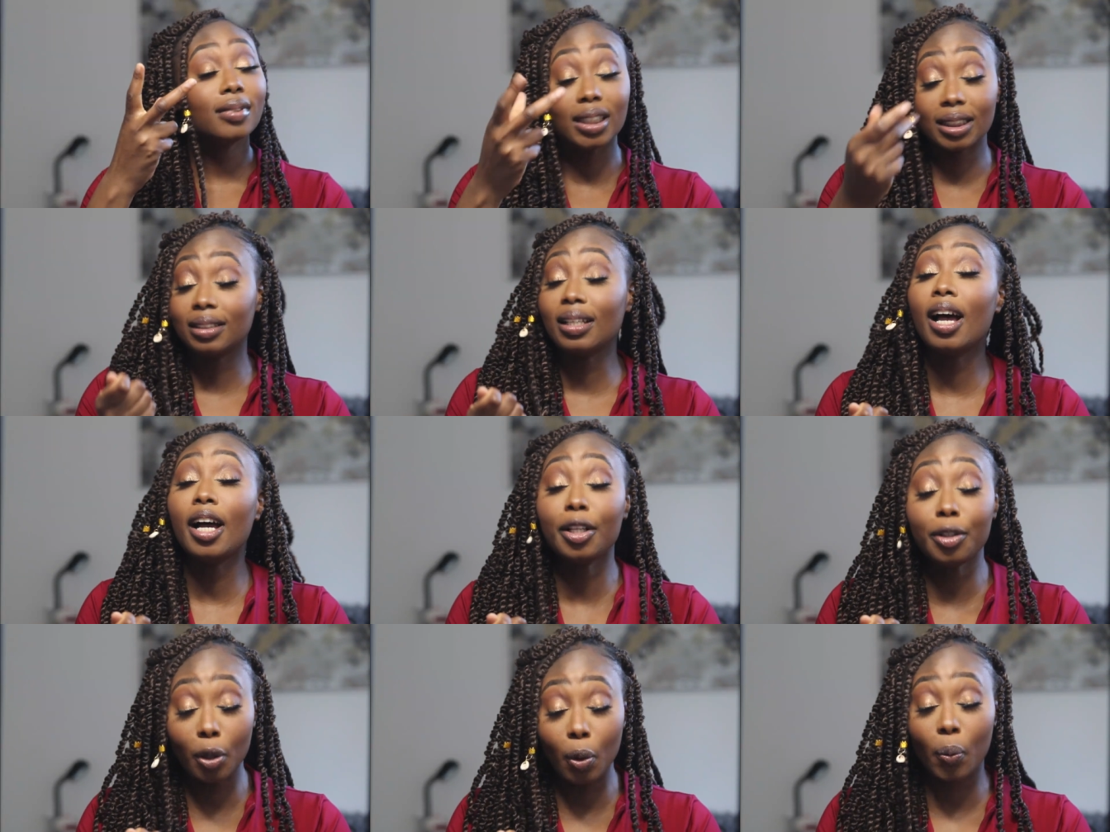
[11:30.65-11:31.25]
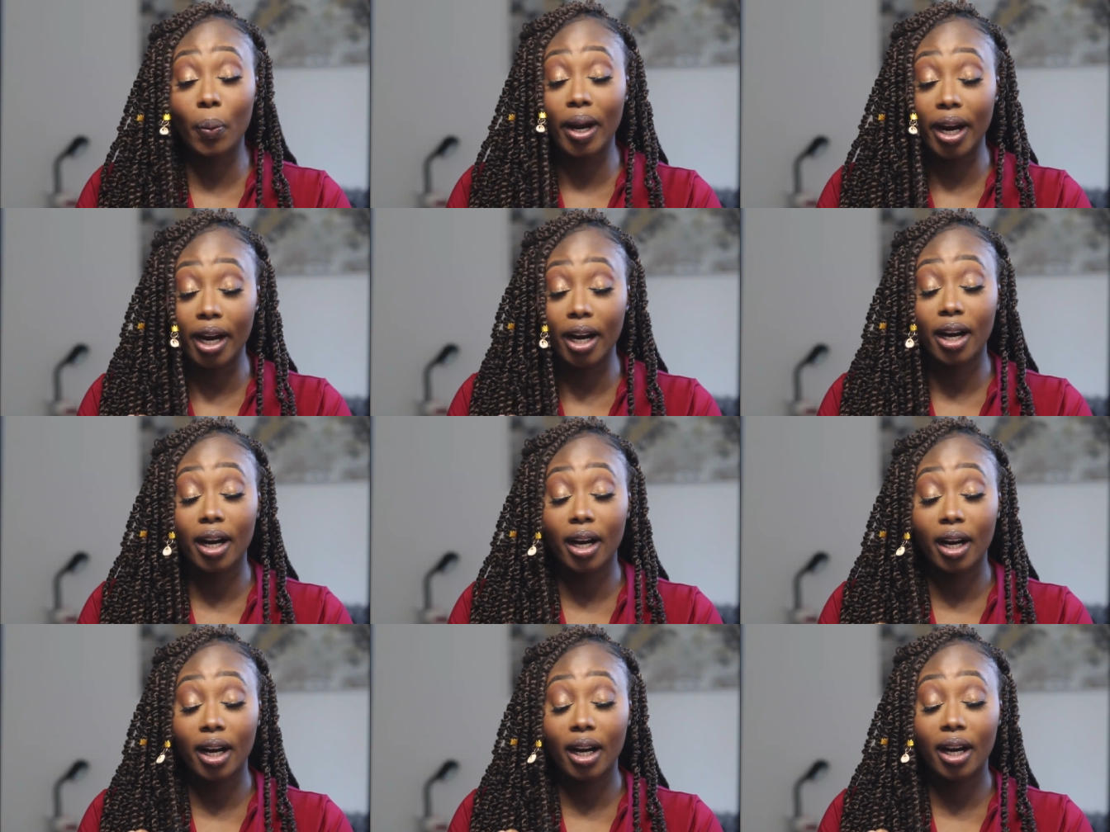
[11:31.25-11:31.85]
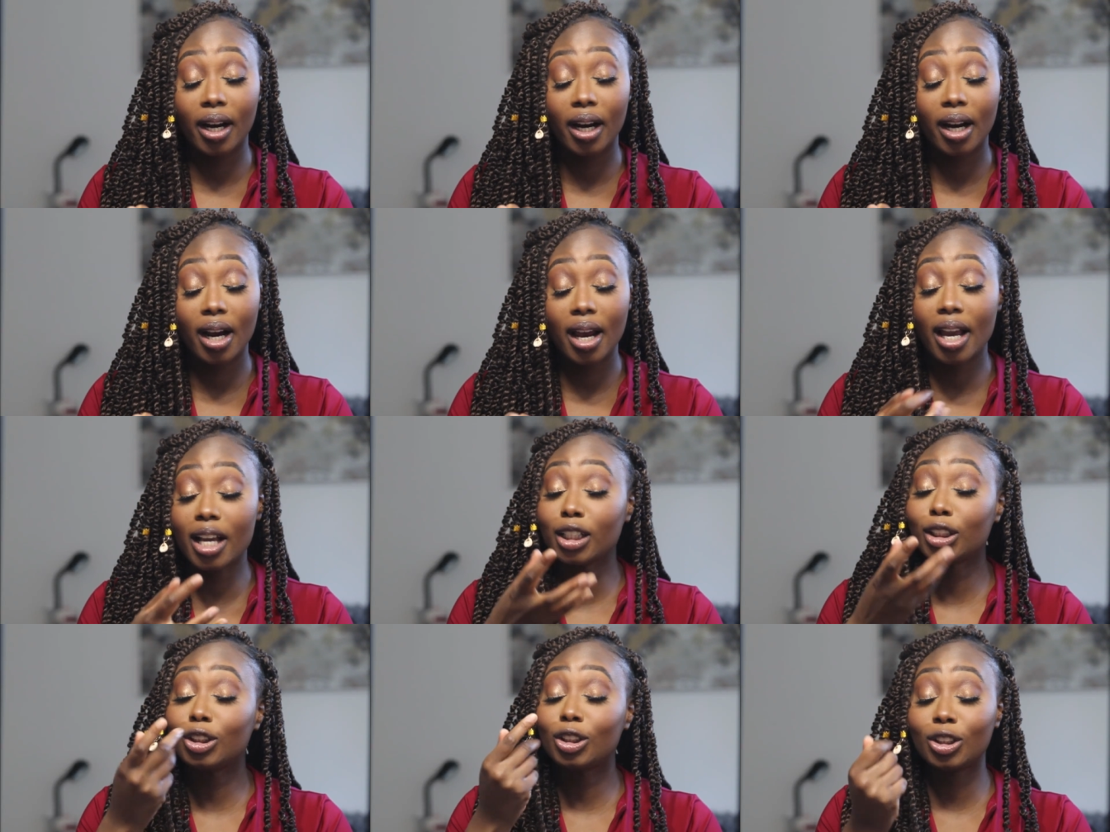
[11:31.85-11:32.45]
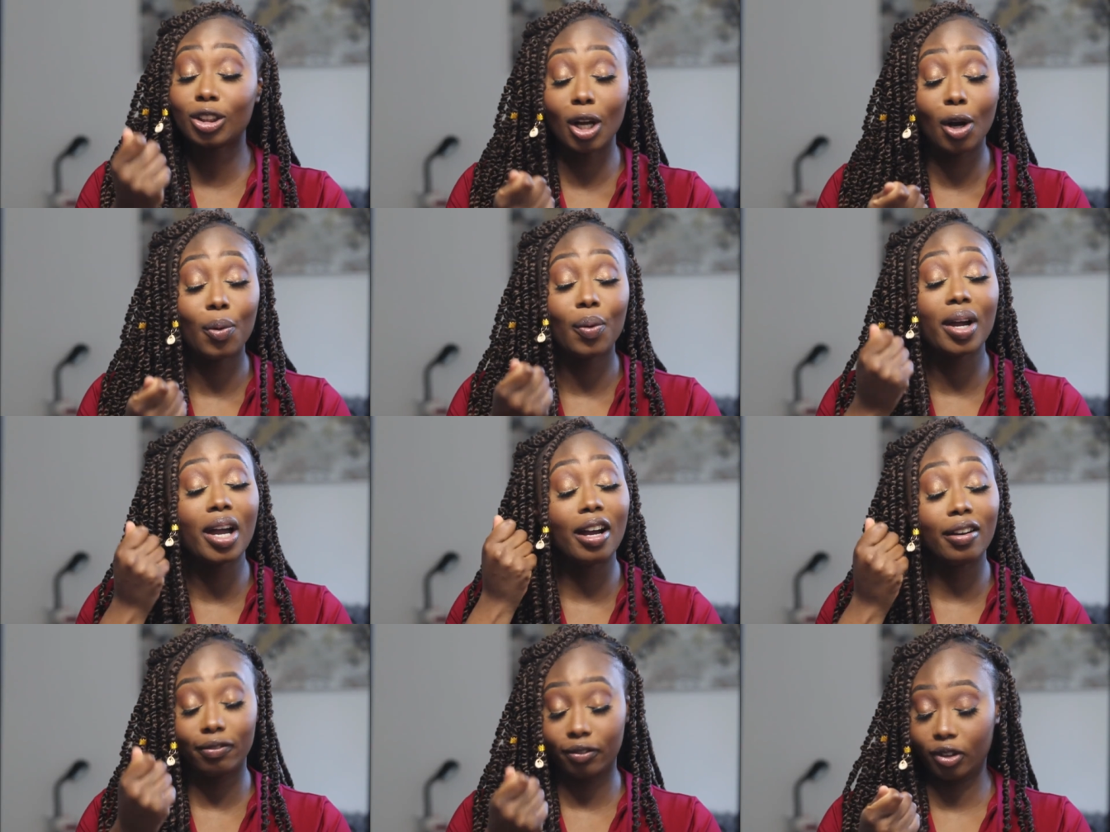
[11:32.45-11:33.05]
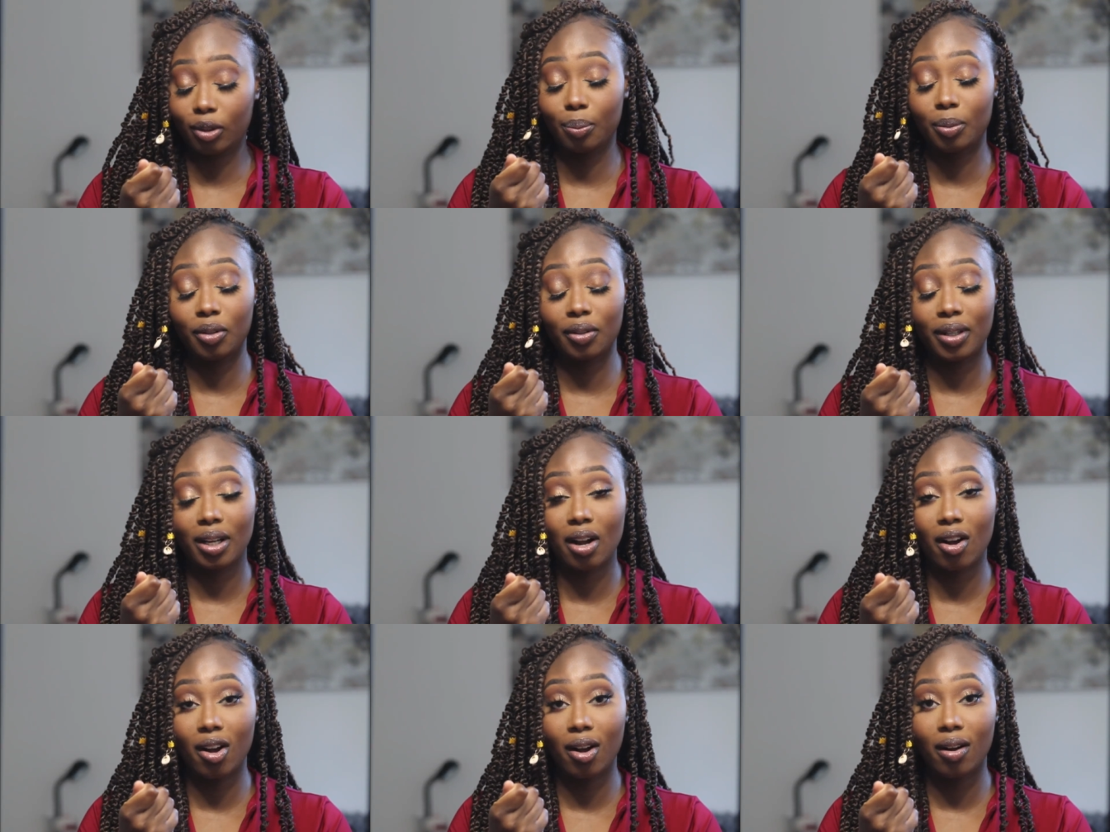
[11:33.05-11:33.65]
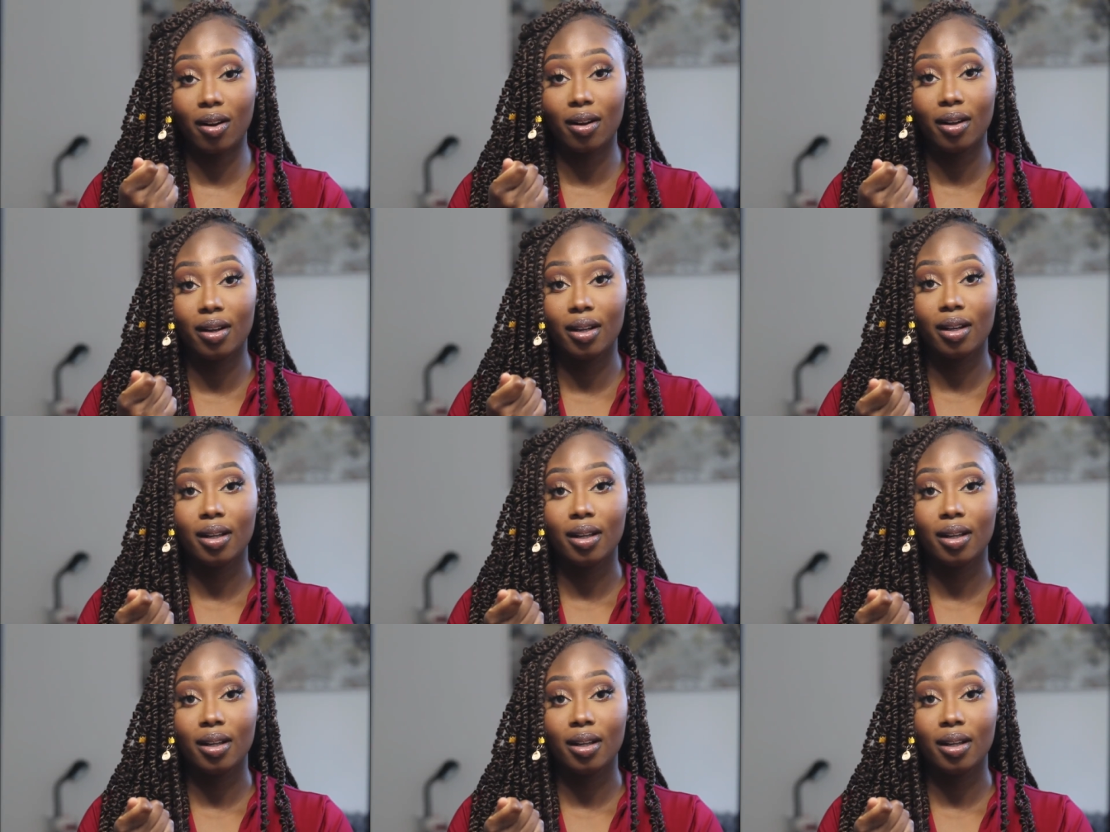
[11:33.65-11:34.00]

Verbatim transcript: This underwear is so comfortable, y'all.